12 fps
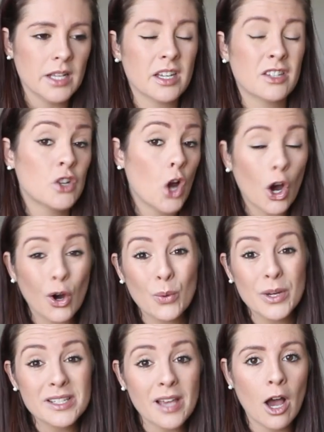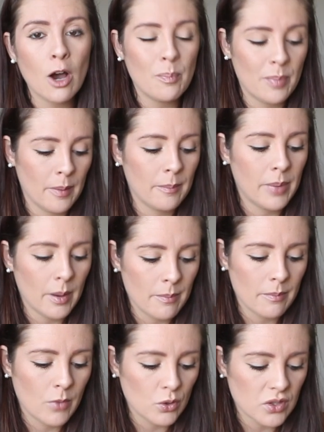It doesn't always help,
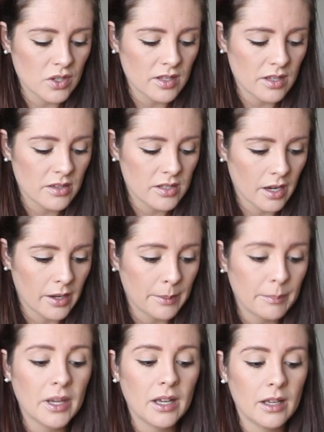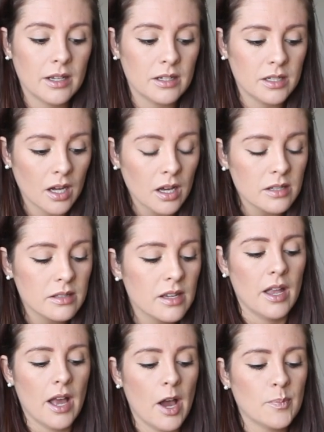but most of the time it does
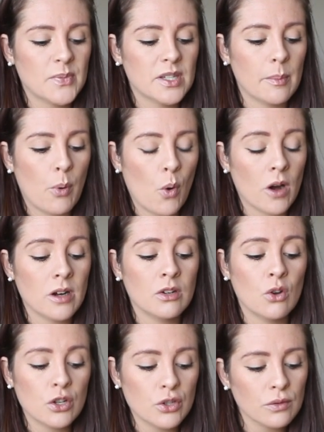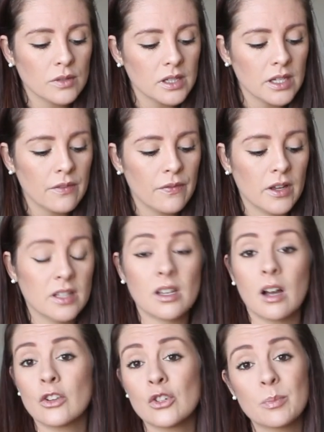help support nausea relief. It's
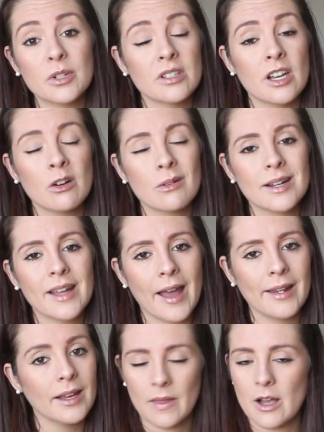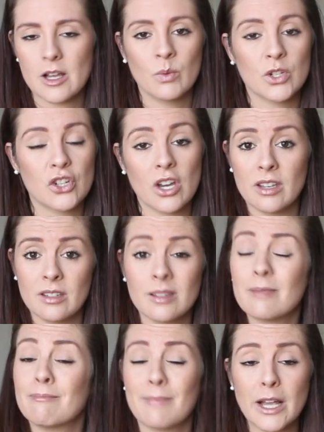100% organic, which is
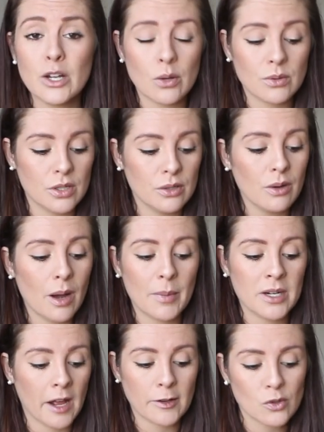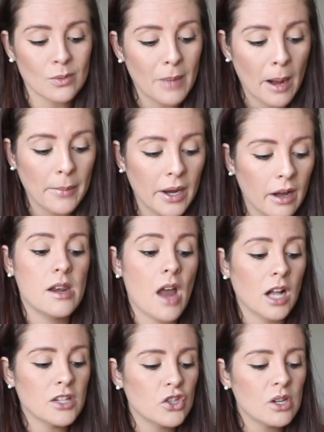my go-to. I'm a natural mama,
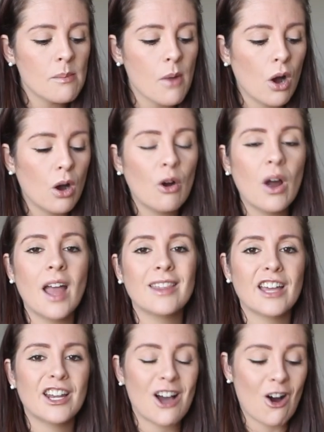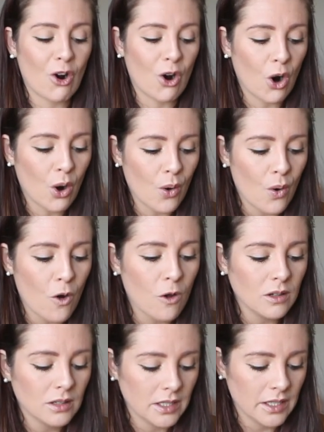non-GMO, and then a
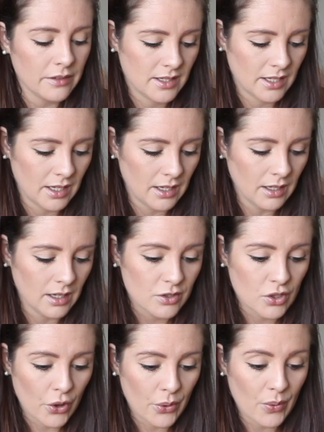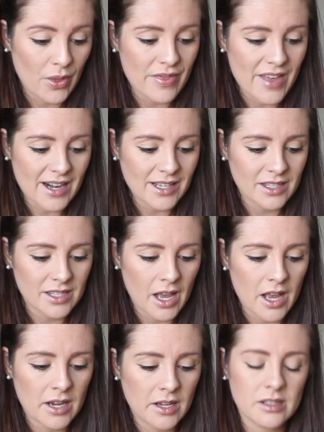whole leaf tea. So that is
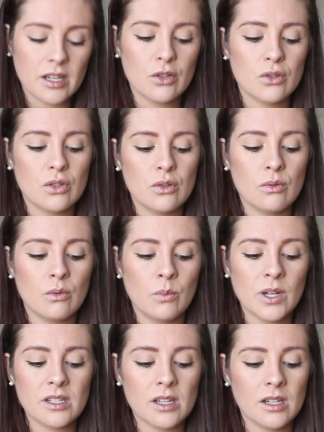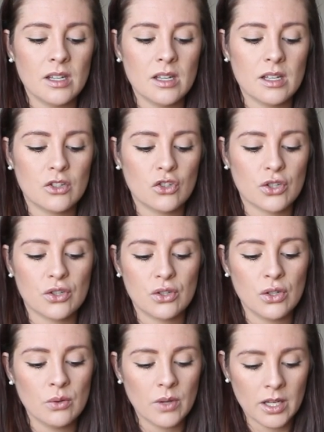that, and it tells you what's in it. It's just
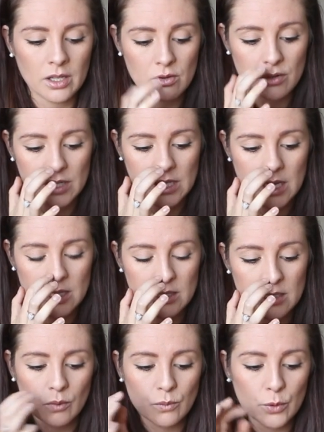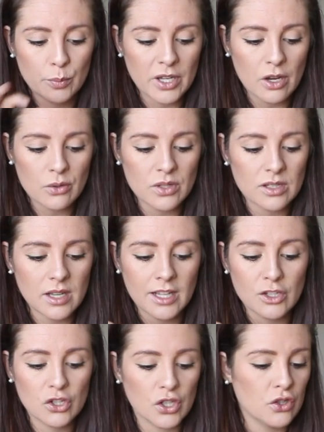two ingredients, rooibos
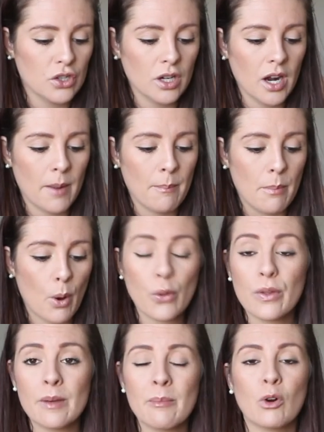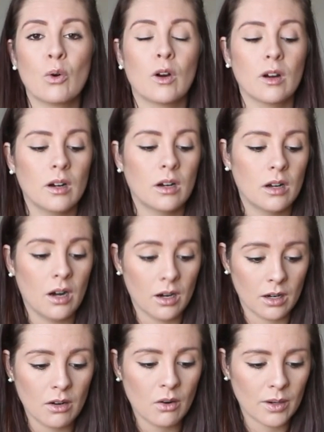and ginger, and both of them are,
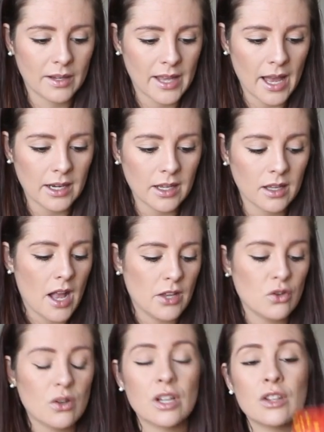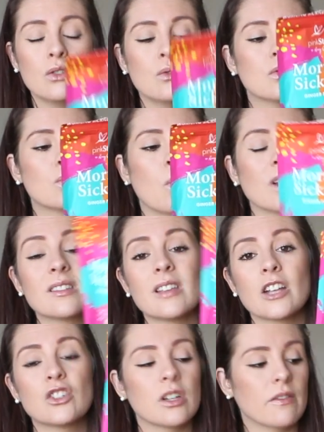are organic, and you can use one
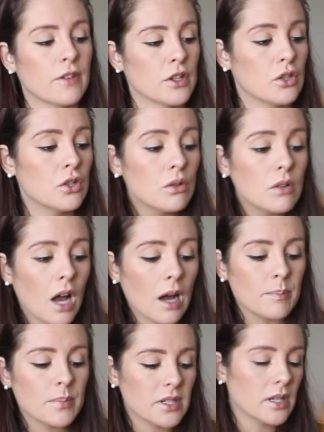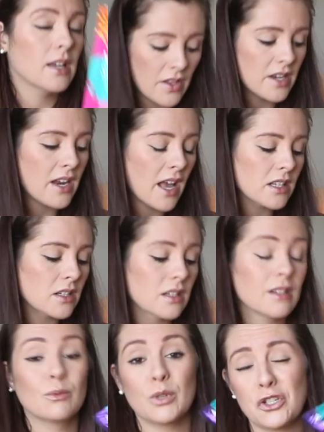sachet for two cups. The
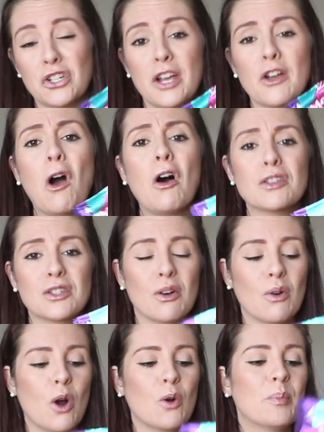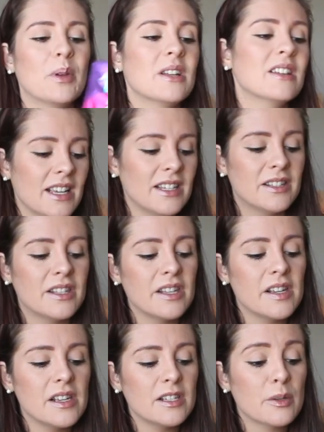next, which I also opened, is
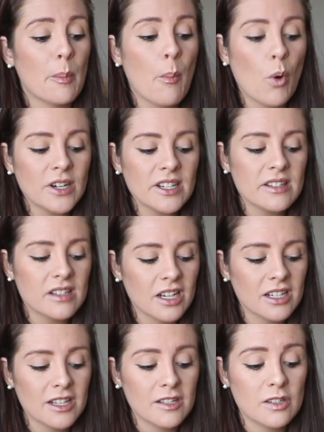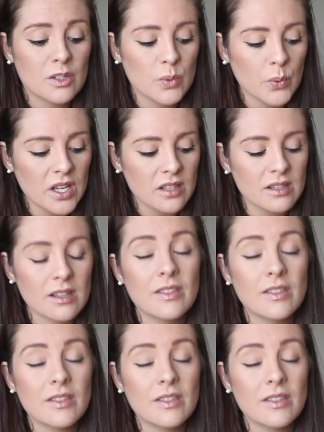these Morning Sickness Sweets.